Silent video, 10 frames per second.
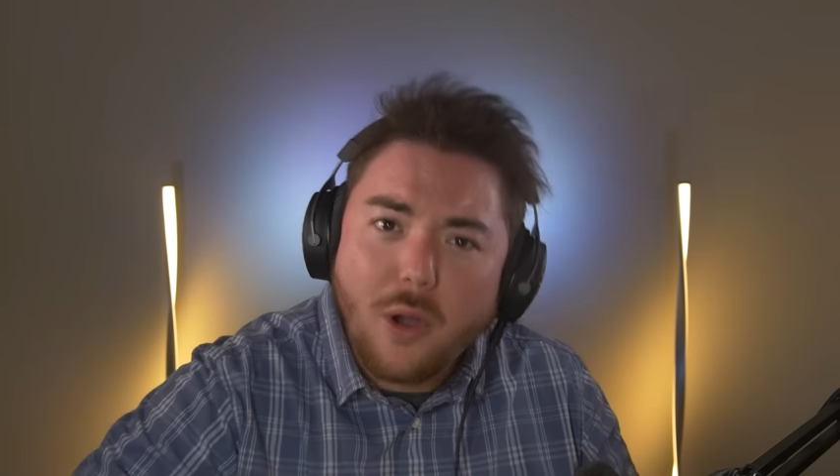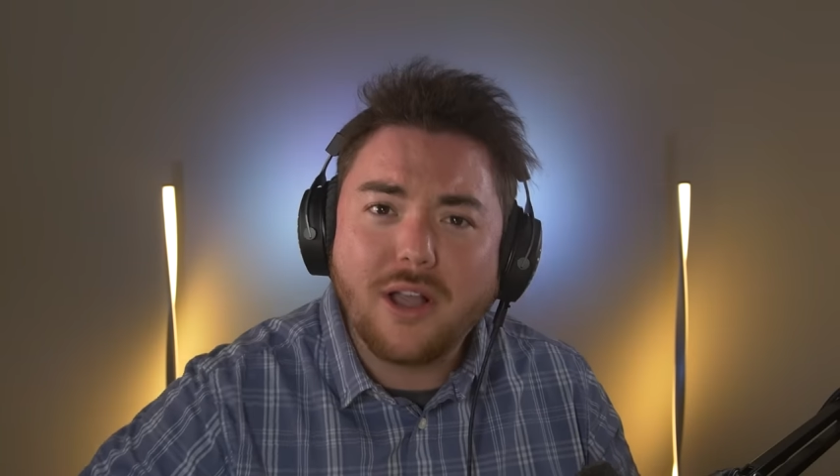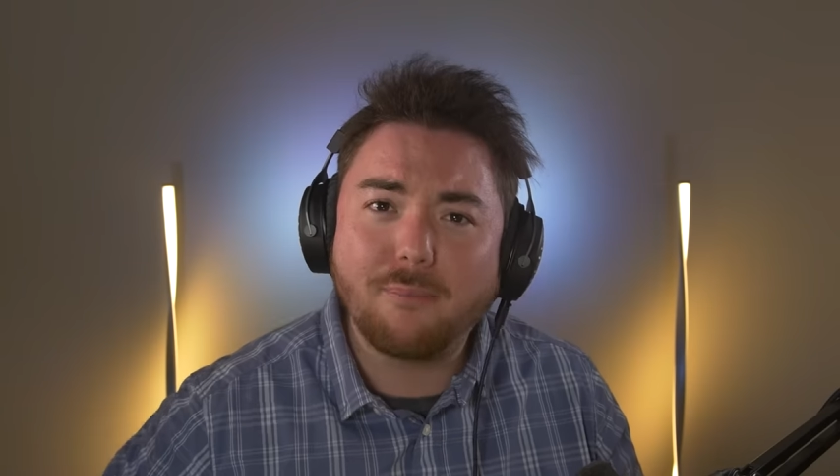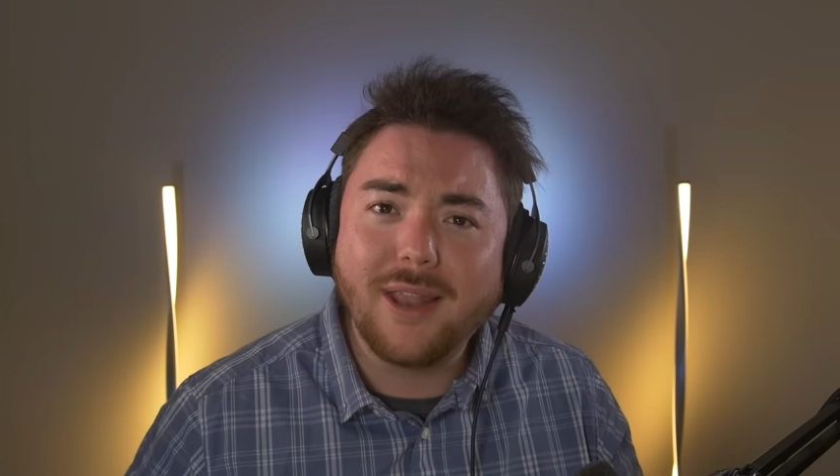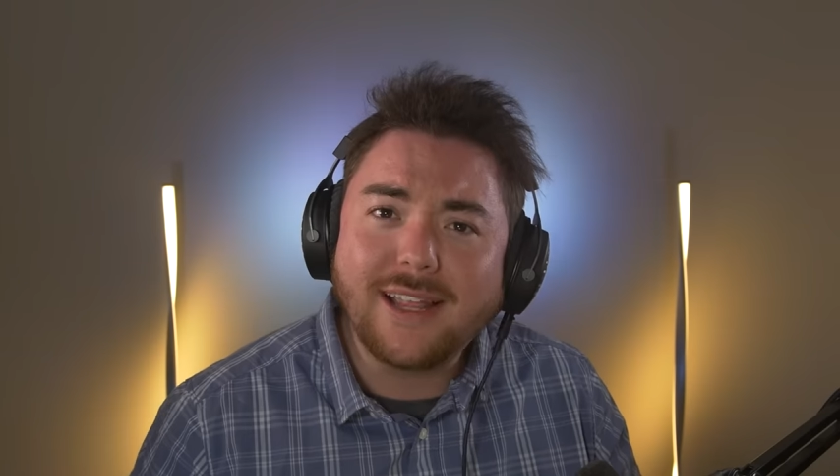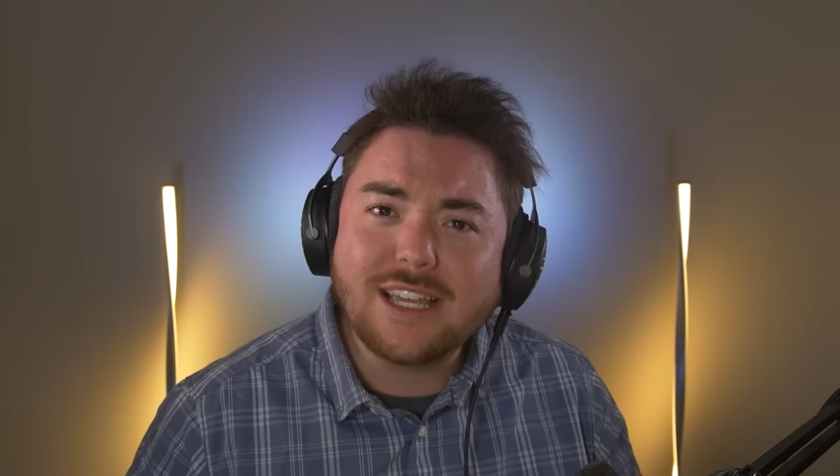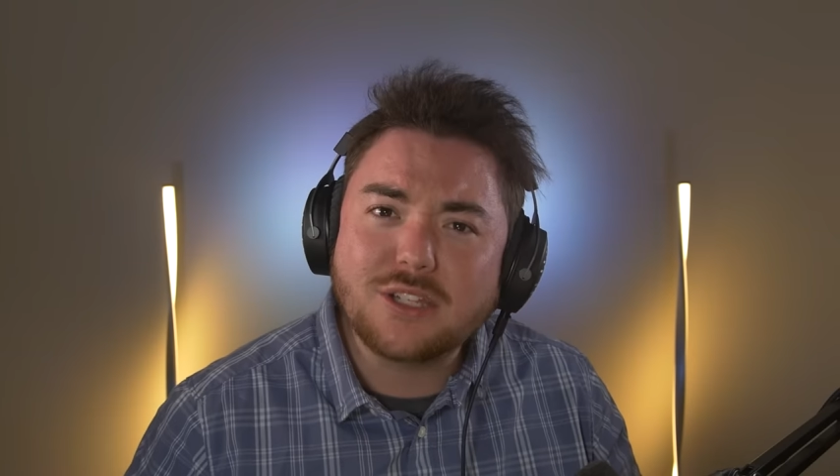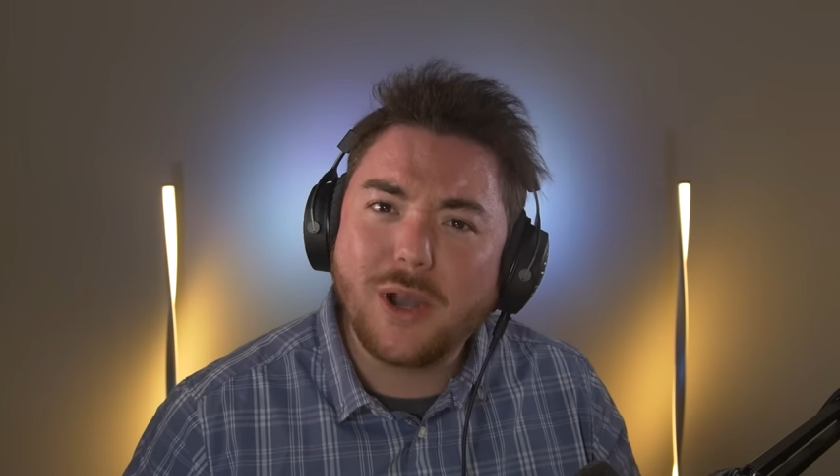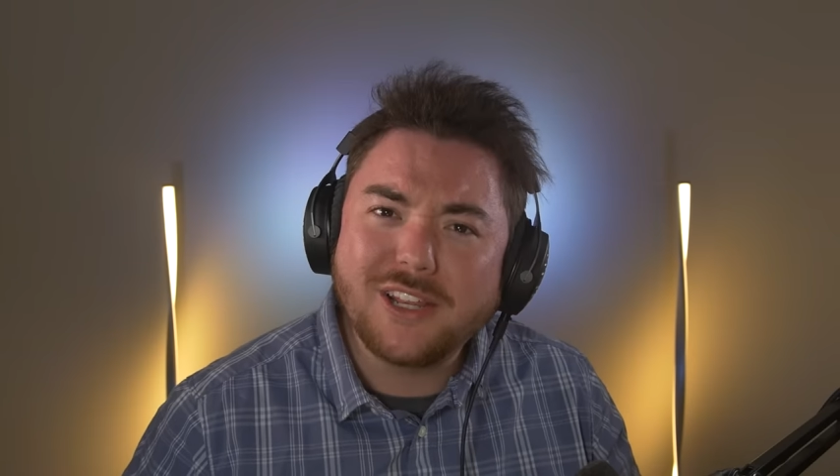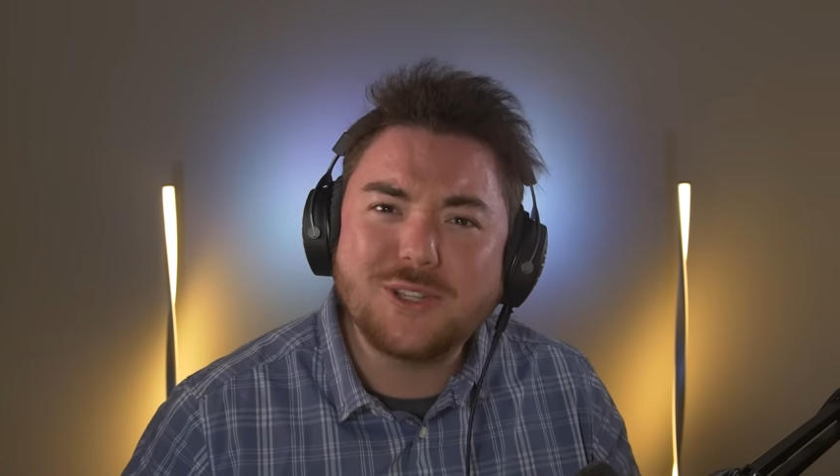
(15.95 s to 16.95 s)
woke up like
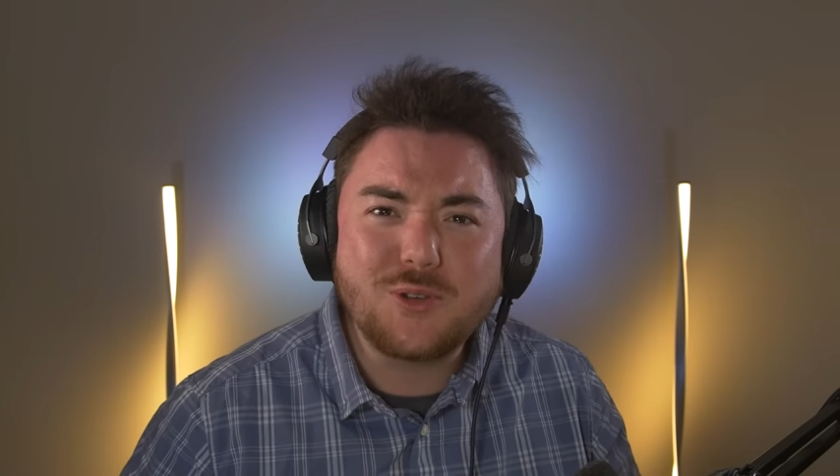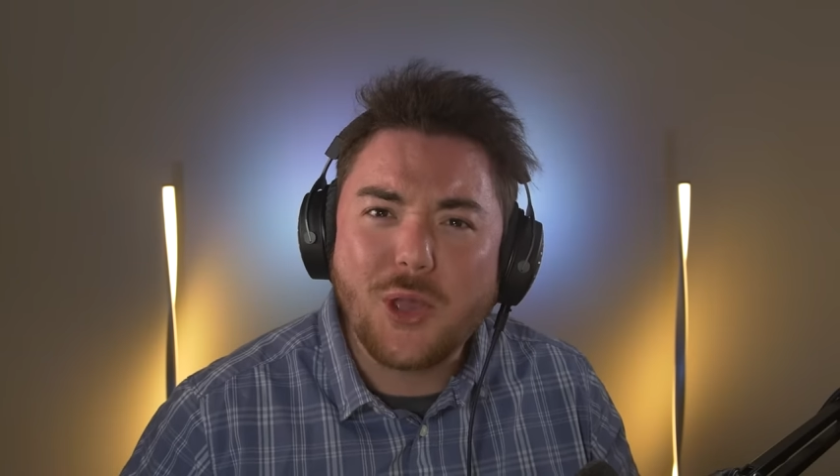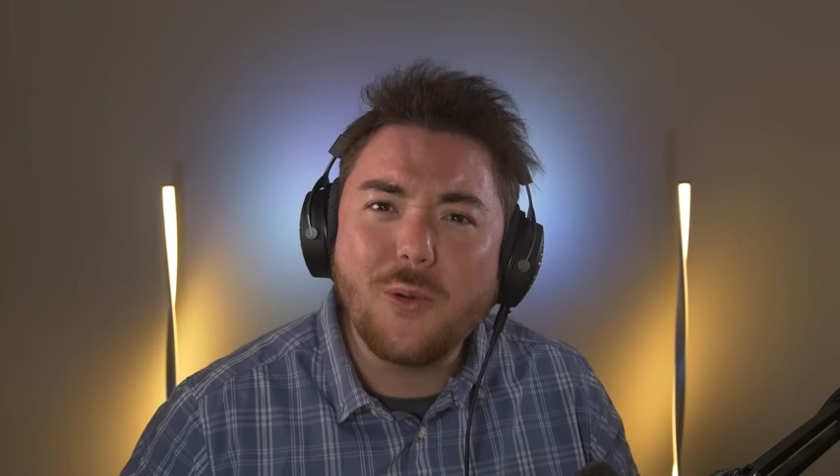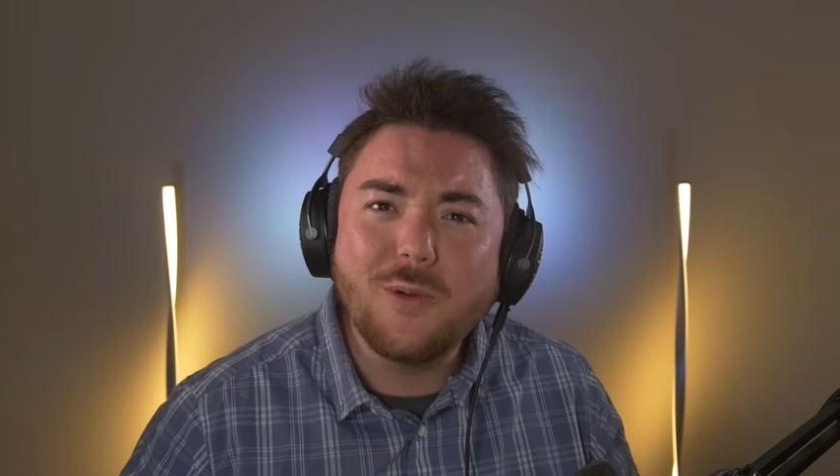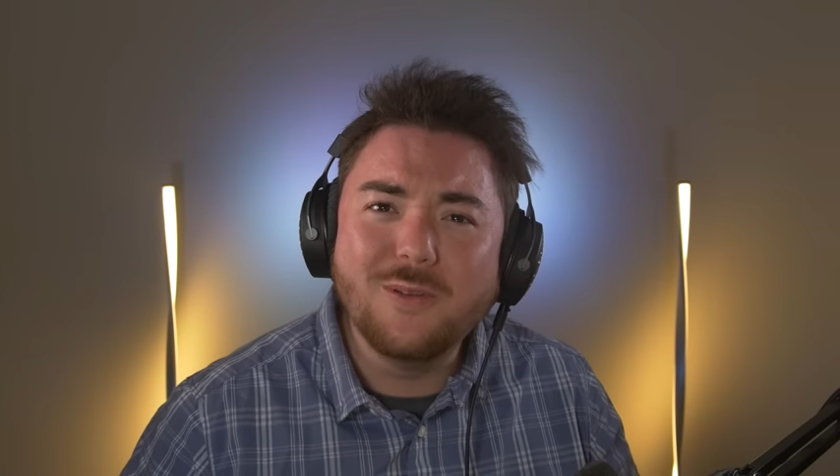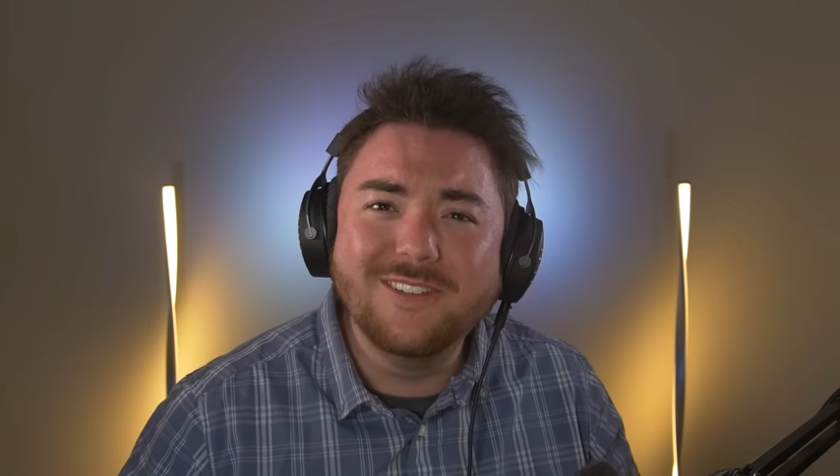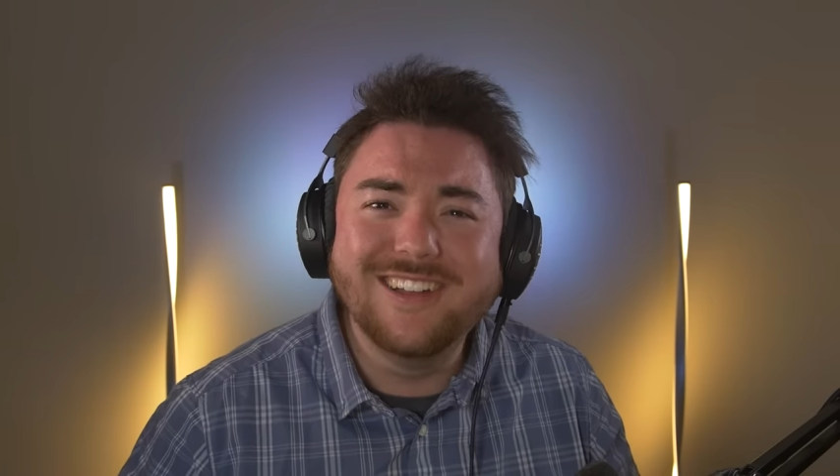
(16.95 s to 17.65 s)
this. What did you do?